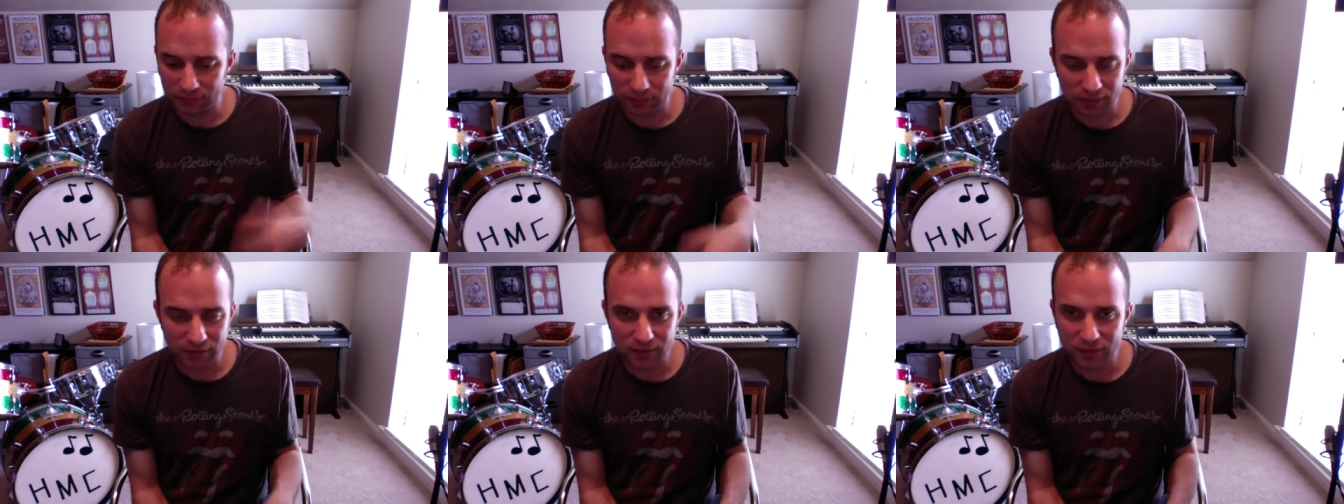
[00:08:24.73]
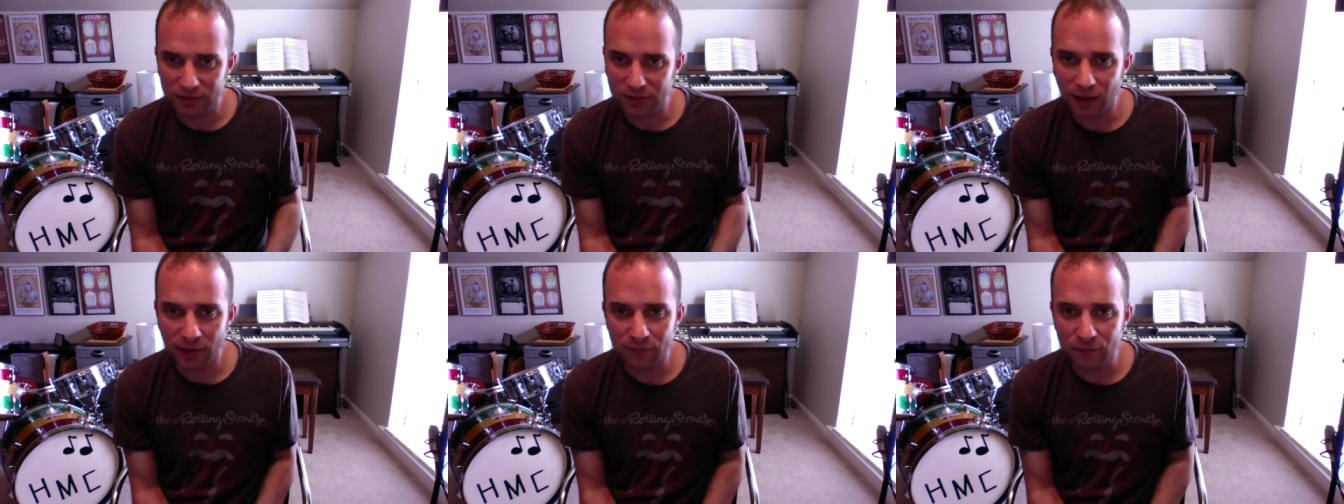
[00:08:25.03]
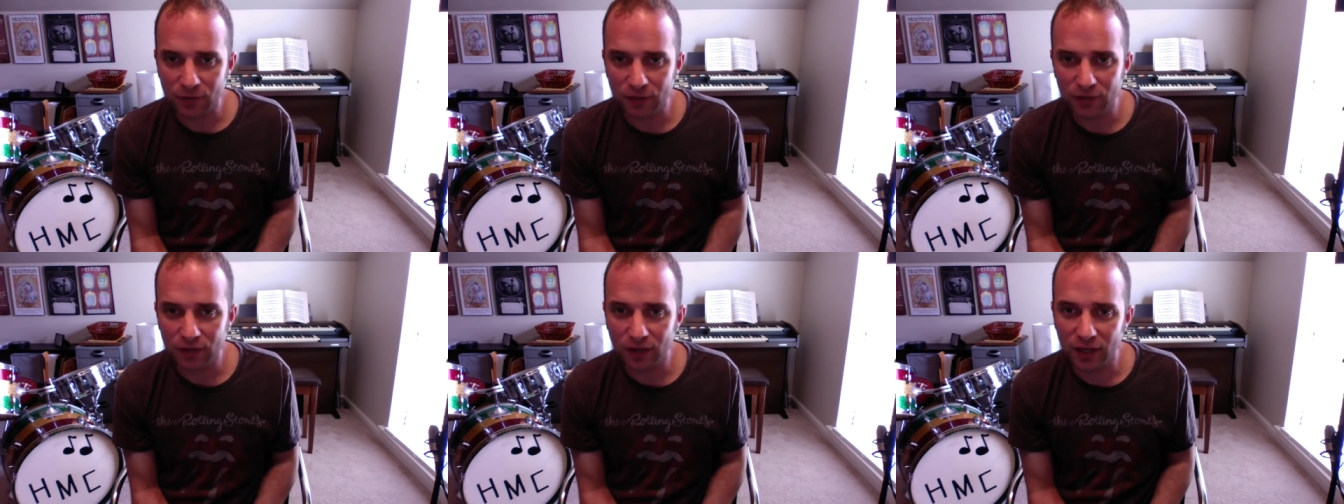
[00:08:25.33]
stop
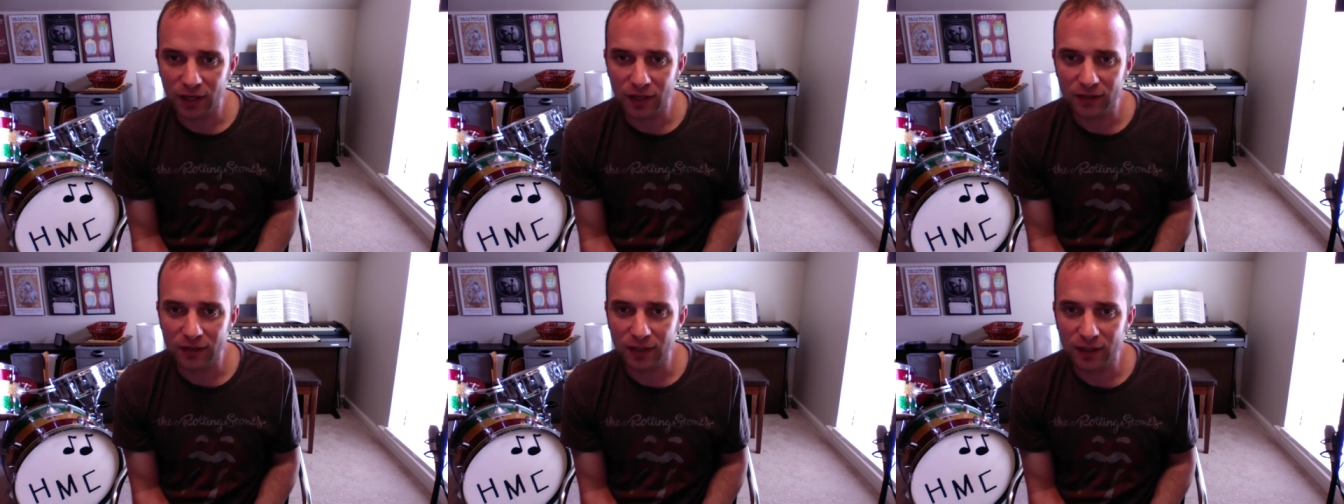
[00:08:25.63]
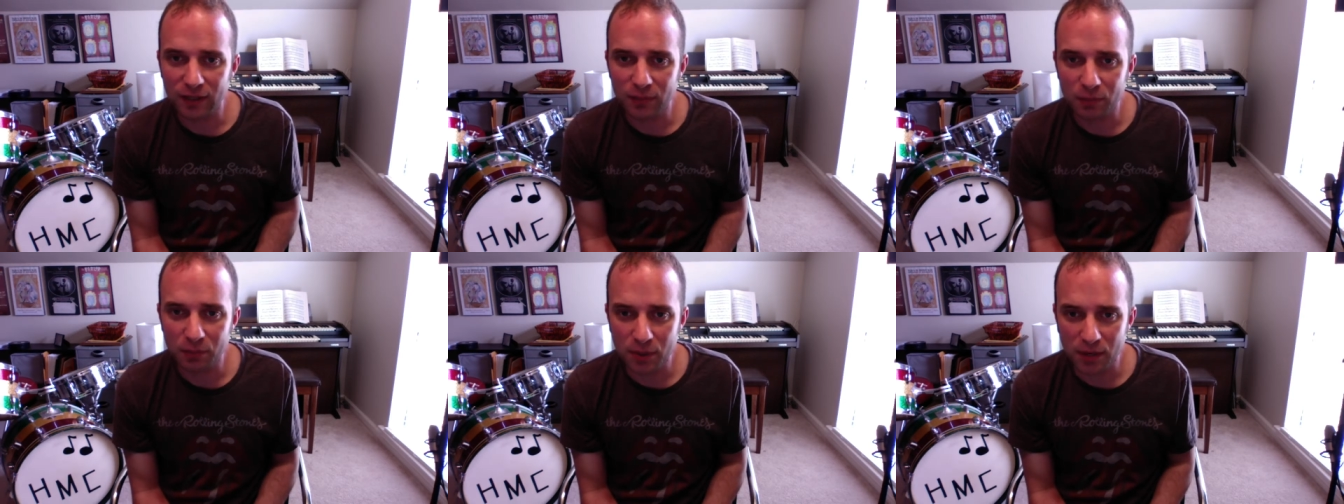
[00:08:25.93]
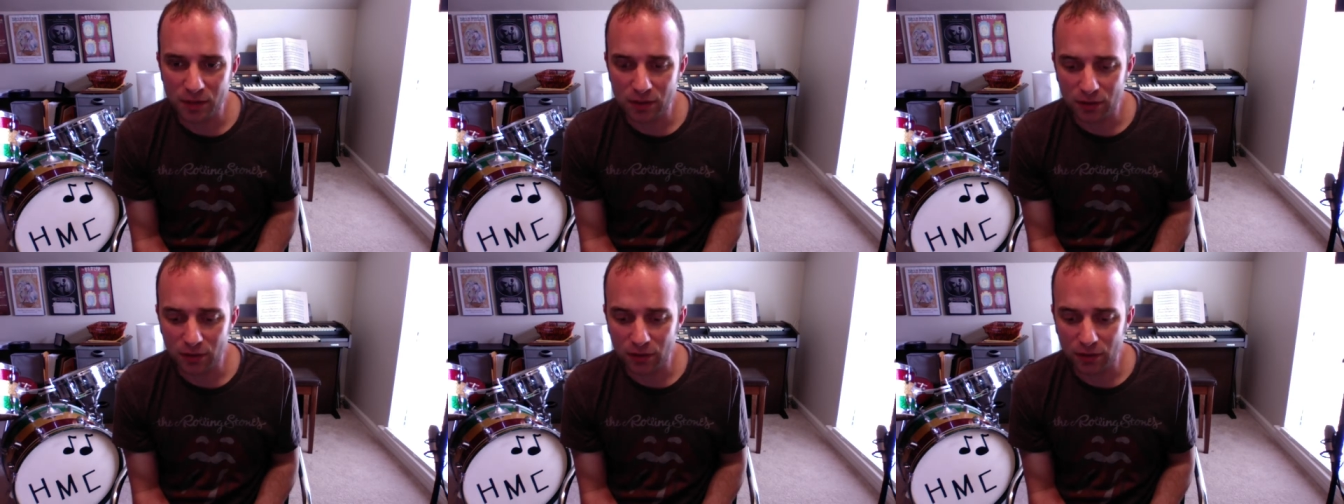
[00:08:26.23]
for a second, take a
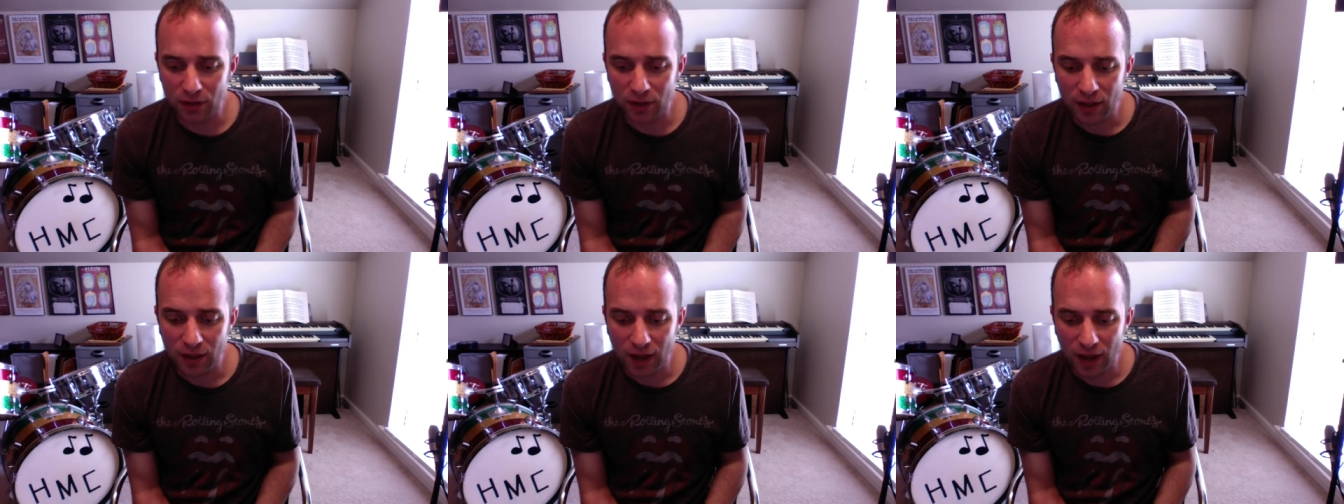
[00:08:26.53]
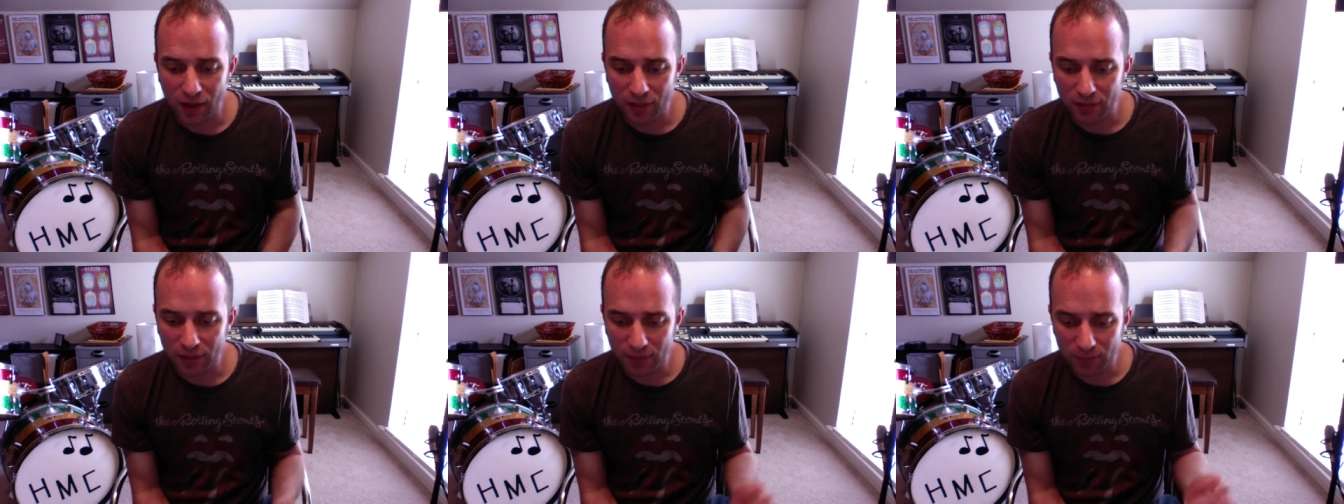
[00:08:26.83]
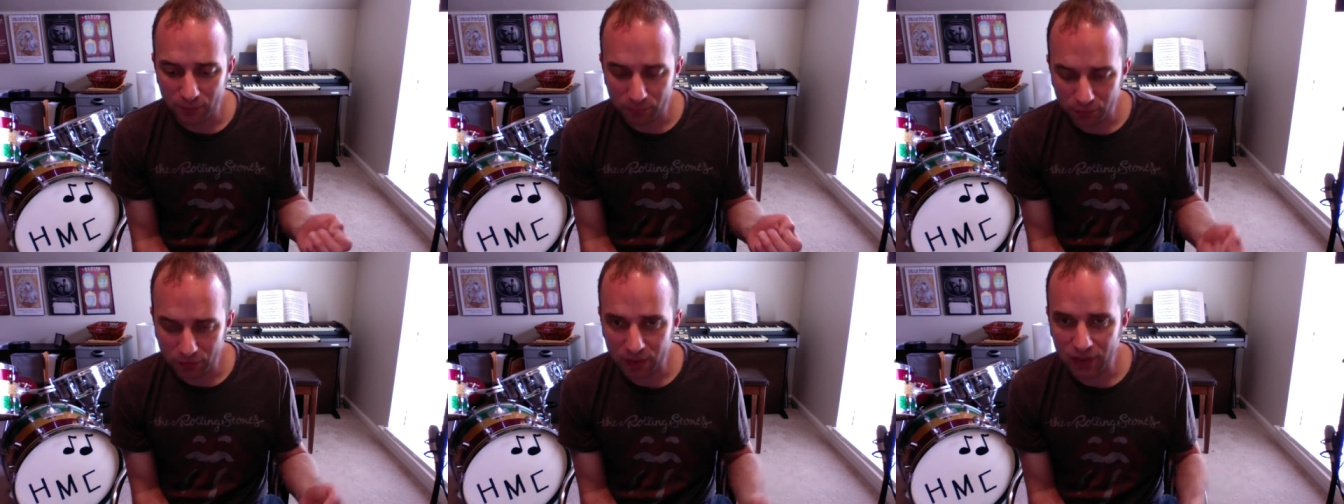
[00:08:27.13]
breather, and then
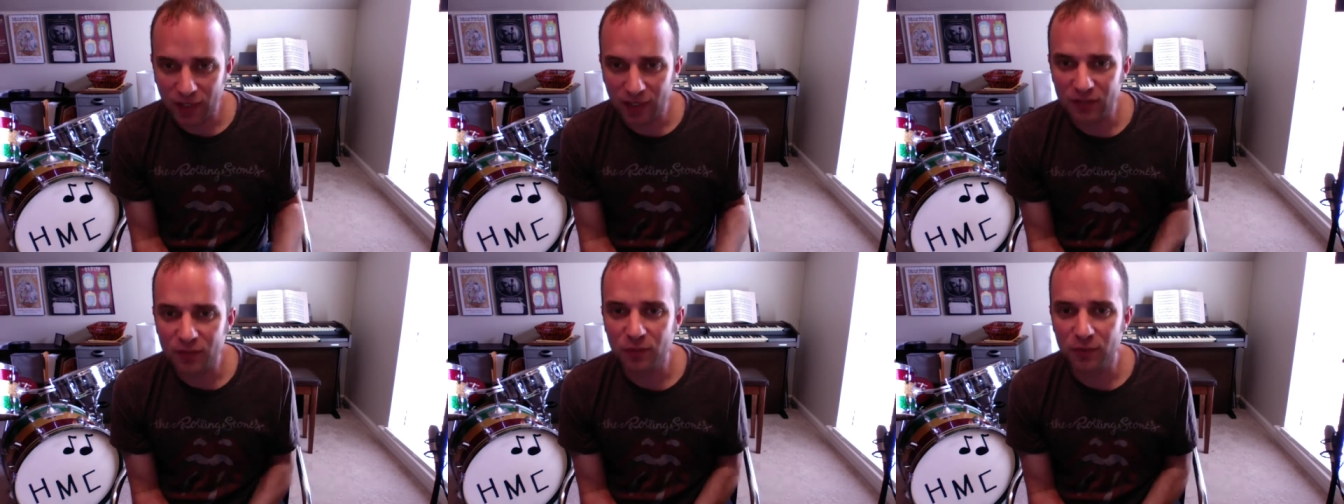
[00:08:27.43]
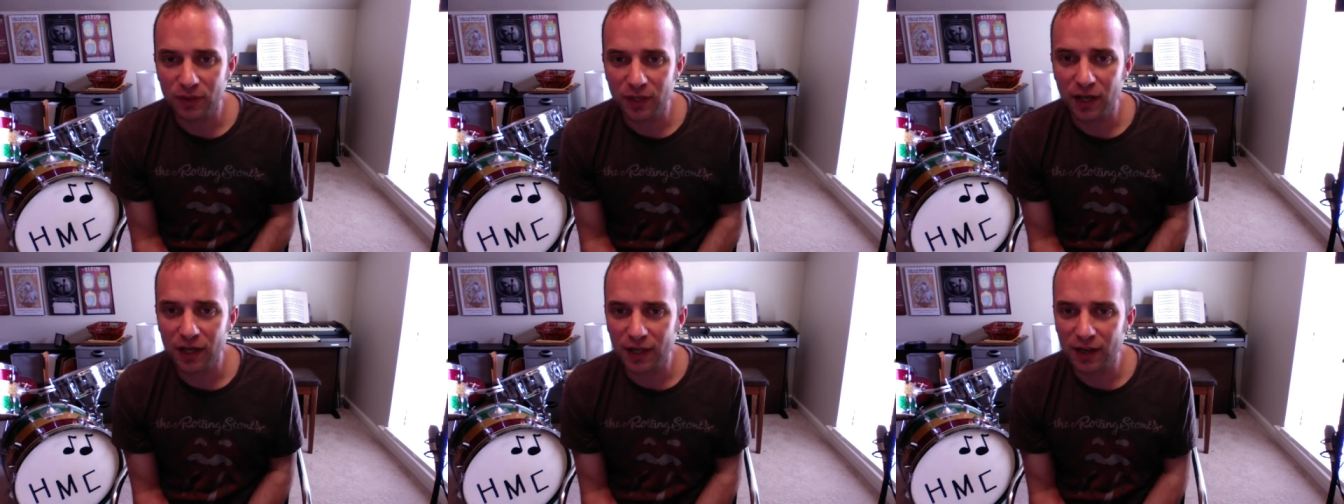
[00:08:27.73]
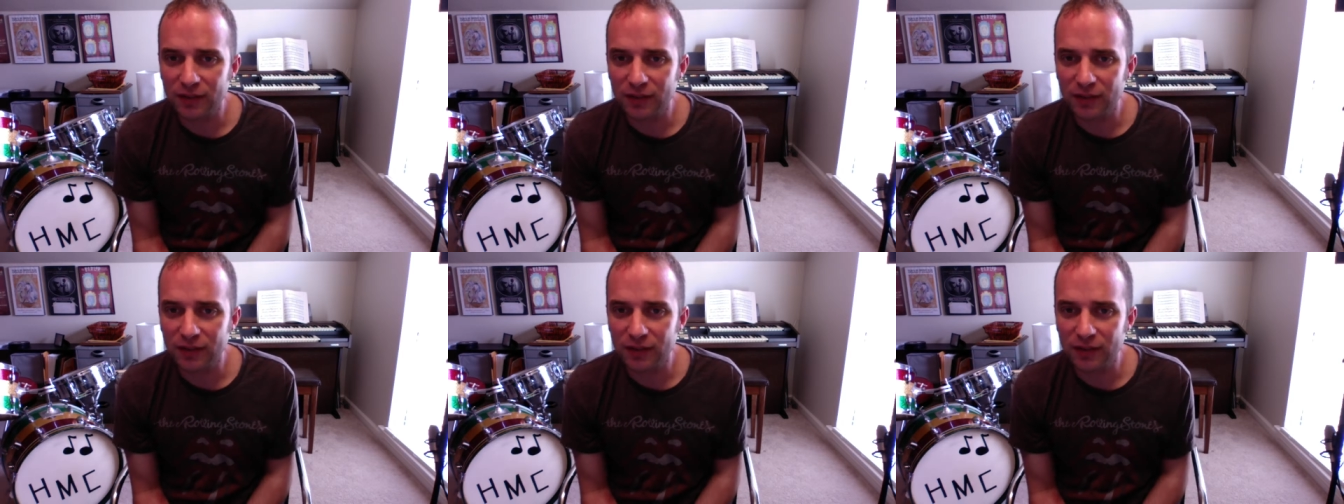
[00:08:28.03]
put the next one down.